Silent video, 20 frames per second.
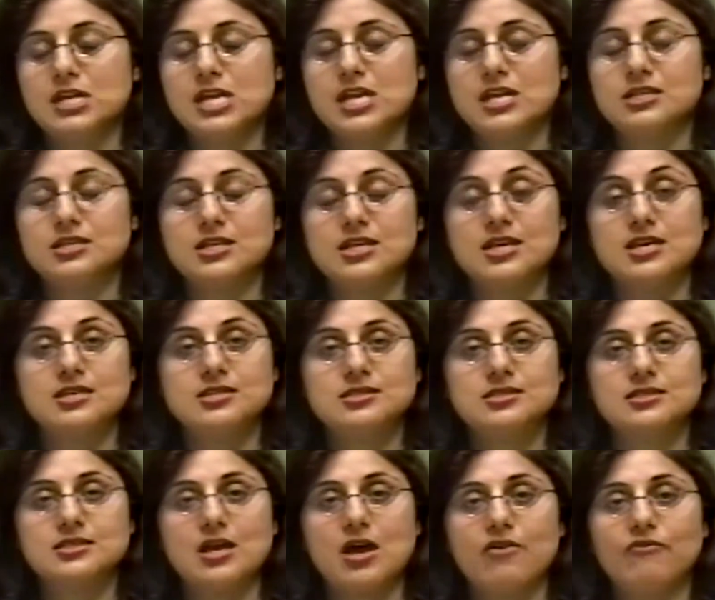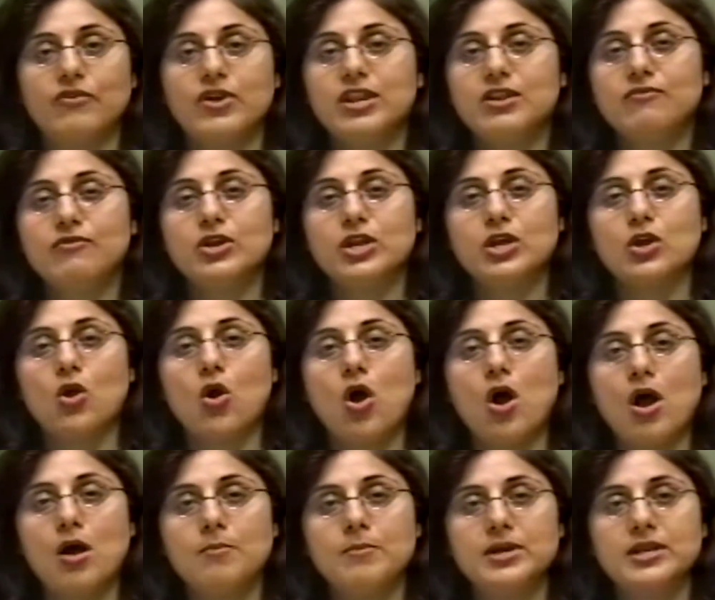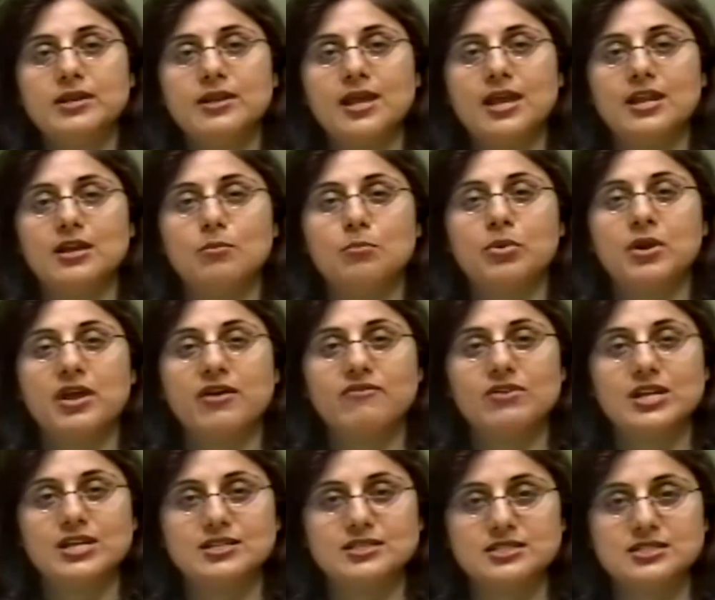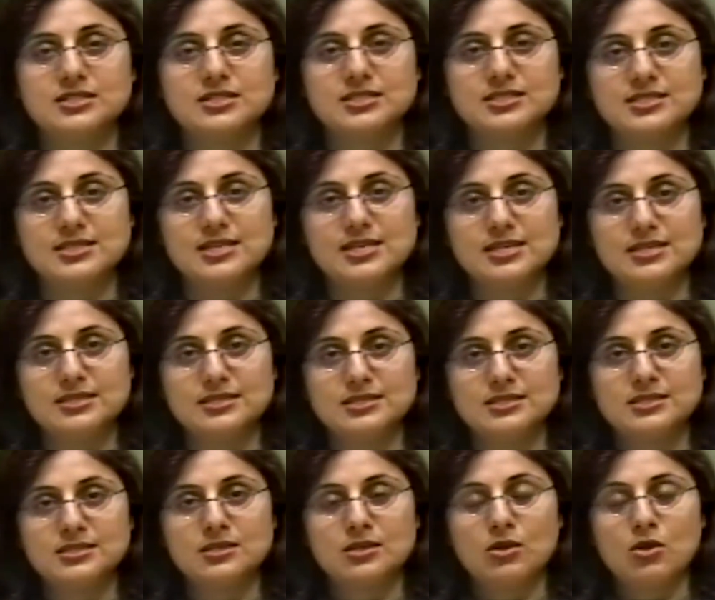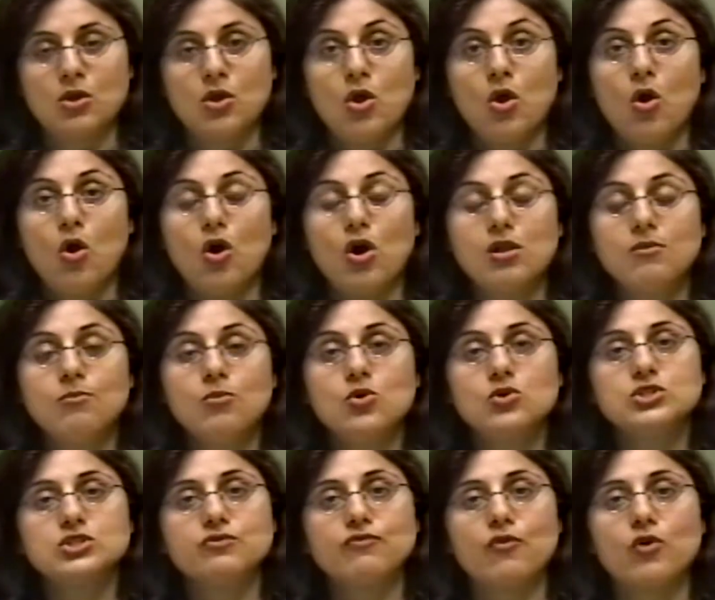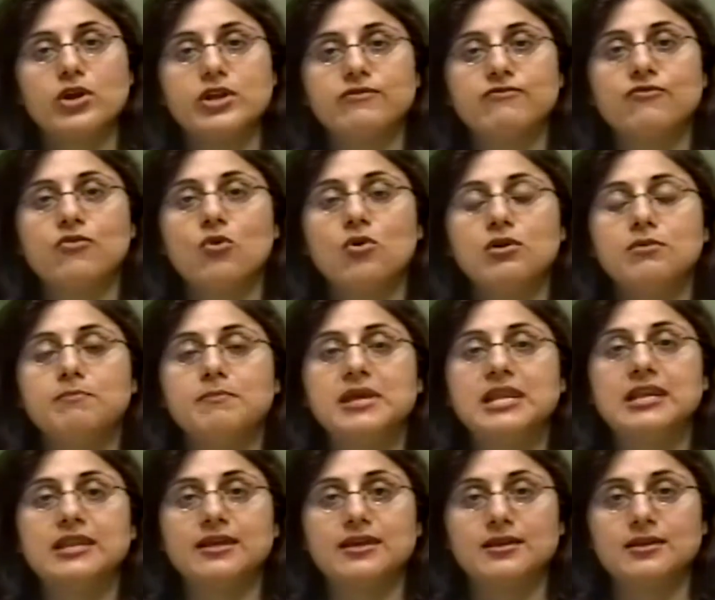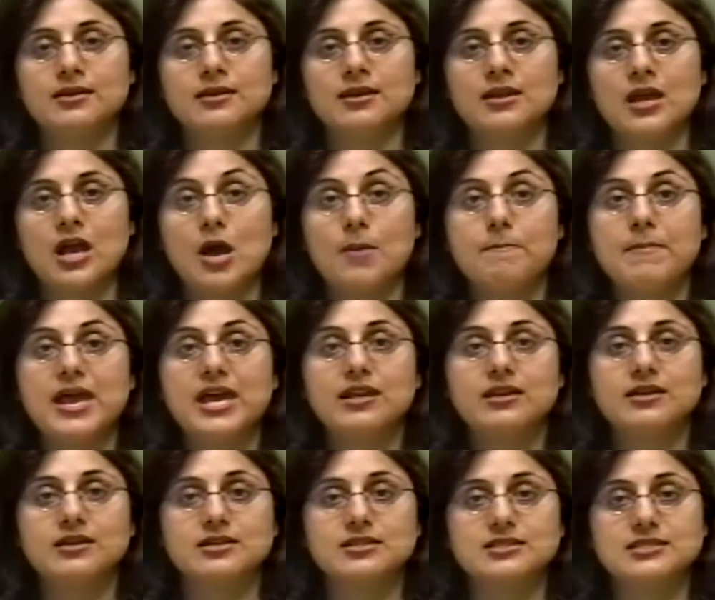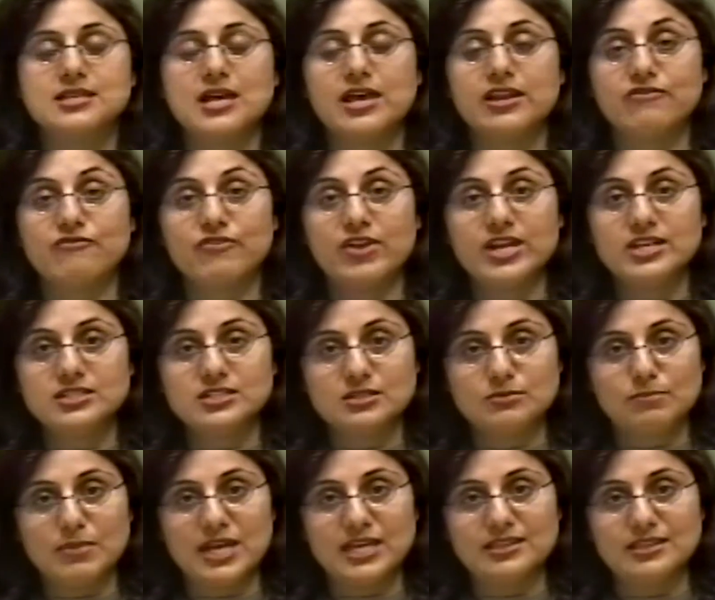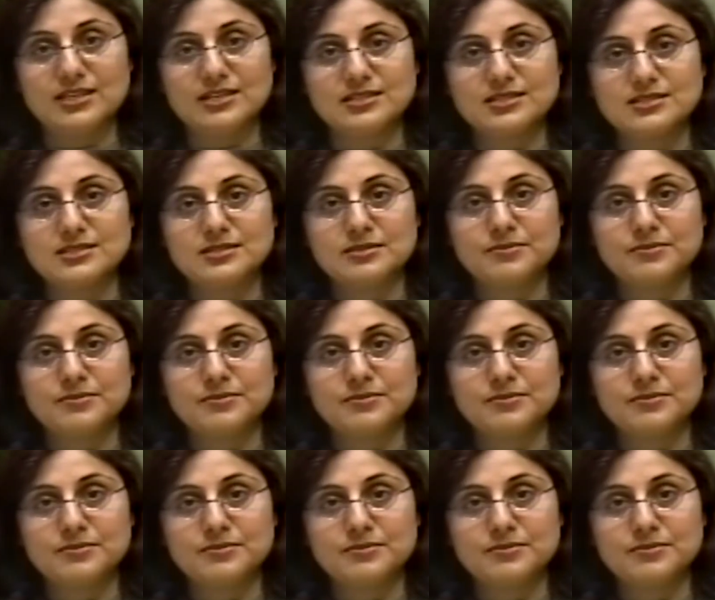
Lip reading: It is a very, very common and a prevalent disease. Almost 44 million Americans are affected by this.